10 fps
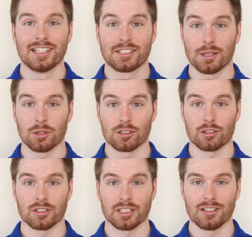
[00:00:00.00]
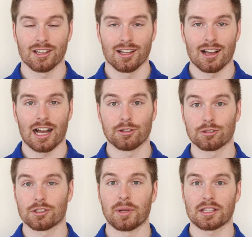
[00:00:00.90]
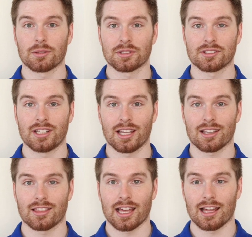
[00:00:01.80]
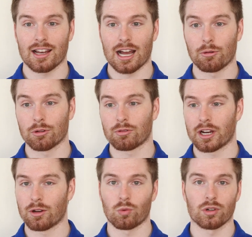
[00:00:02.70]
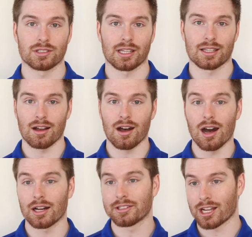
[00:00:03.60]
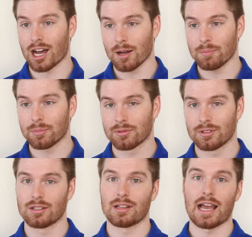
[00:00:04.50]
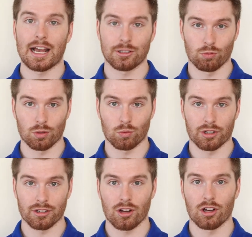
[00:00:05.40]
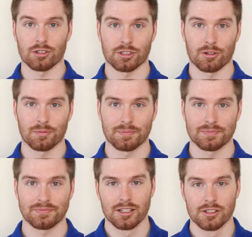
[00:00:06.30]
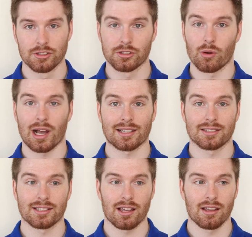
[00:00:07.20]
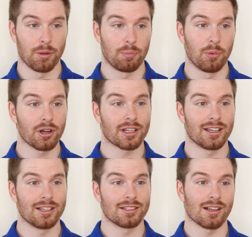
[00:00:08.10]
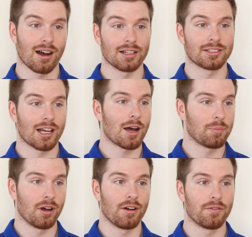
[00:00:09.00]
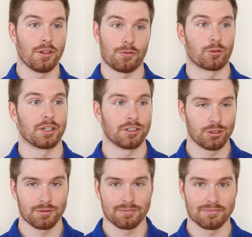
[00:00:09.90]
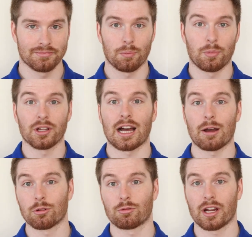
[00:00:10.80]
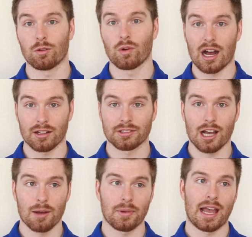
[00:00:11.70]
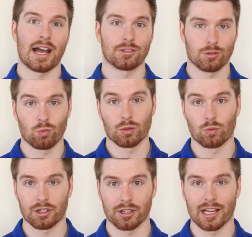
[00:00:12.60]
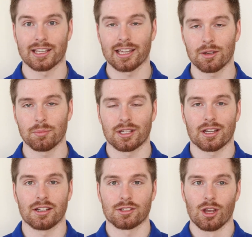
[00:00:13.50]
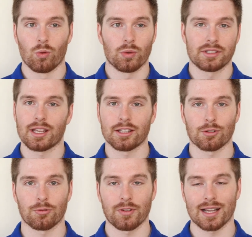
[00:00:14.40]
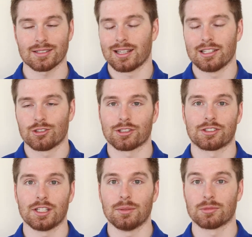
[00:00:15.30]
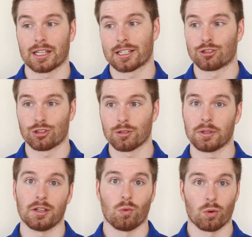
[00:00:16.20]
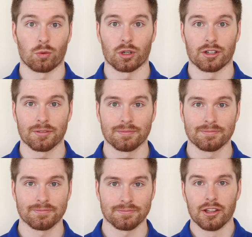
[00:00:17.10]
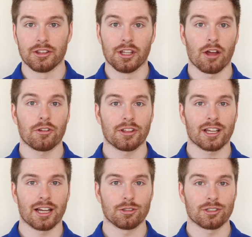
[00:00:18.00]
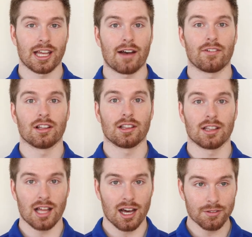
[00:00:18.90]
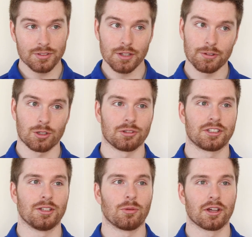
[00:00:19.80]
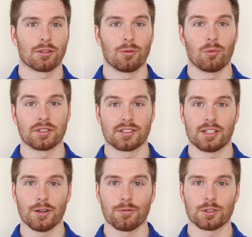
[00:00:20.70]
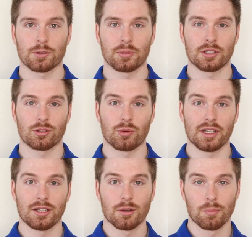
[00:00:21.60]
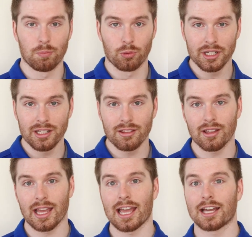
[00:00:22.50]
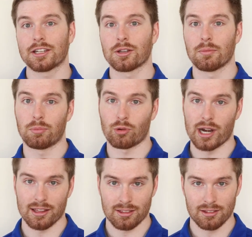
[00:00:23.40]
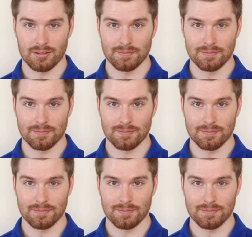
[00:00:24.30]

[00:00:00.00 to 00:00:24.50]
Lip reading: Similarly, I used to make the mistake that I would write words like on top as one word also. So I can say the book is on top of the fridge, but I would write on top as one word again because we say it so fast it just seems like it should be one word. The other thing I used to have a lot of difficulty with was the difference between breathe and breath.